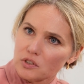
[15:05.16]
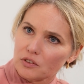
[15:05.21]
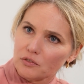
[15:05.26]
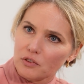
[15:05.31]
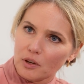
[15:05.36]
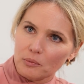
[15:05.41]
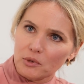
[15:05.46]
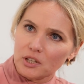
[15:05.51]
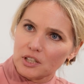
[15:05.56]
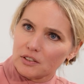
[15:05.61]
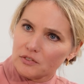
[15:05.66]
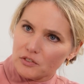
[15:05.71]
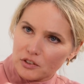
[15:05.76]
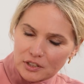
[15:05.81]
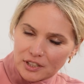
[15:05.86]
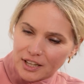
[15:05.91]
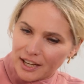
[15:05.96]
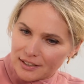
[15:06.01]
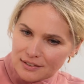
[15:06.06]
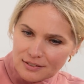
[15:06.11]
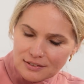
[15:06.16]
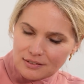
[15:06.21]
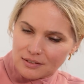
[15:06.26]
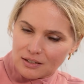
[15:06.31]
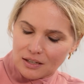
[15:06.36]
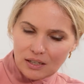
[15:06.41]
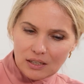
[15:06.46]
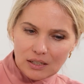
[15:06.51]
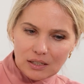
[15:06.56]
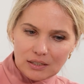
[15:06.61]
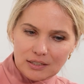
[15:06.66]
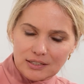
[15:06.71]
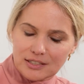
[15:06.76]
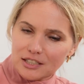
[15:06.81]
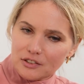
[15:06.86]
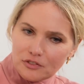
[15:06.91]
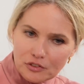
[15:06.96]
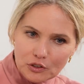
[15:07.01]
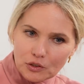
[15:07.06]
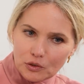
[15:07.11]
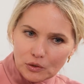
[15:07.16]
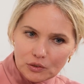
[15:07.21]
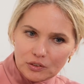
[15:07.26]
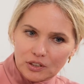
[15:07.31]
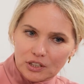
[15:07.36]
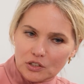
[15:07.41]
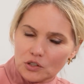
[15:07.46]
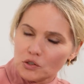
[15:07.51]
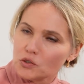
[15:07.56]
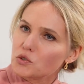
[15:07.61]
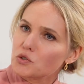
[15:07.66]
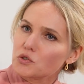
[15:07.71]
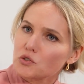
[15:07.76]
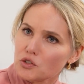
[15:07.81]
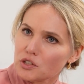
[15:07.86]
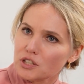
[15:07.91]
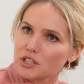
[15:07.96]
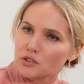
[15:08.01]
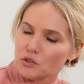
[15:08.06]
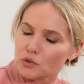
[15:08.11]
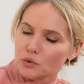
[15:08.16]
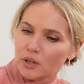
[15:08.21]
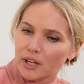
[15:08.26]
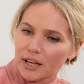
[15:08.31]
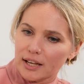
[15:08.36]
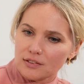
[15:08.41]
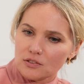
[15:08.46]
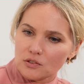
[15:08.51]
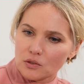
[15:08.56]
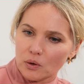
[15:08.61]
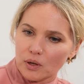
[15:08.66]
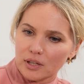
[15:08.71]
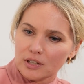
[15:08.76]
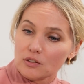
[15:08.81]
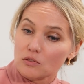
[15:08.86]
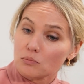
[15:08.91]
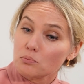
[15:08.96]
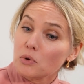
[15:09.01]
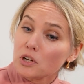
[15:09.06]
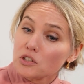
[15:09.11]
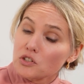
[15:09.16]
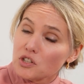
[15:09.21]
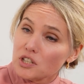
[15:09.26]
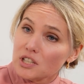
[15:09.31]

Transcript: If it gets difficult, then you're usually too late. So, and it's much